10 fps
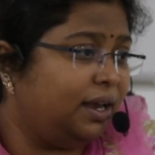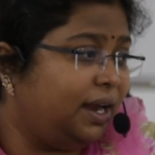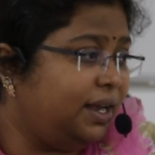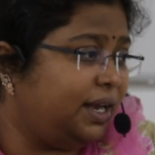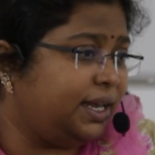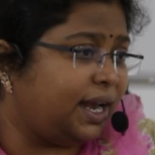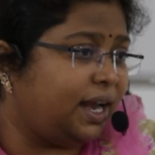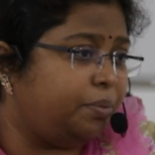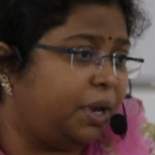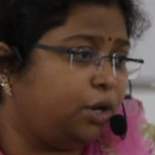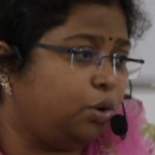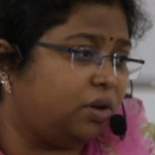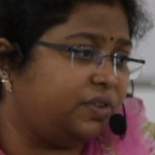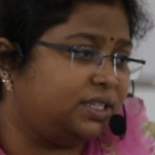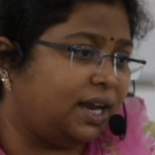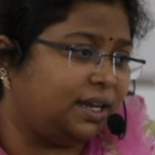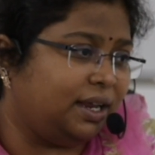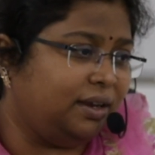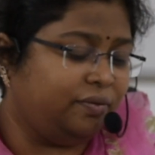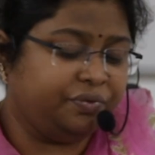in detail and make note of this article.
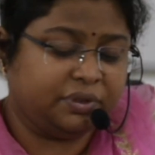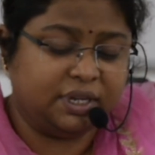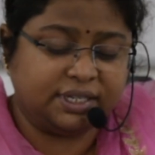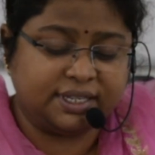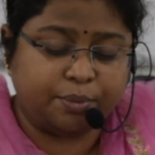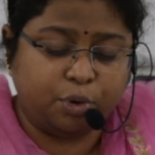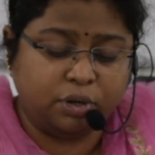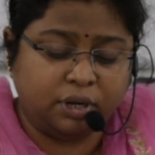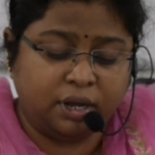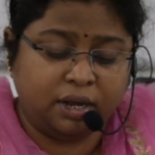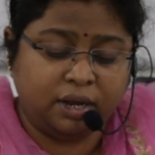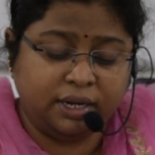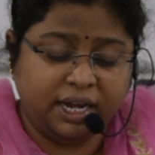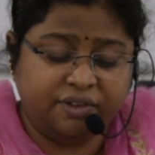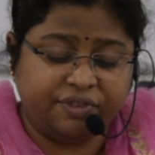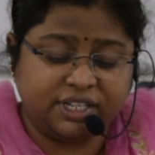This is about need for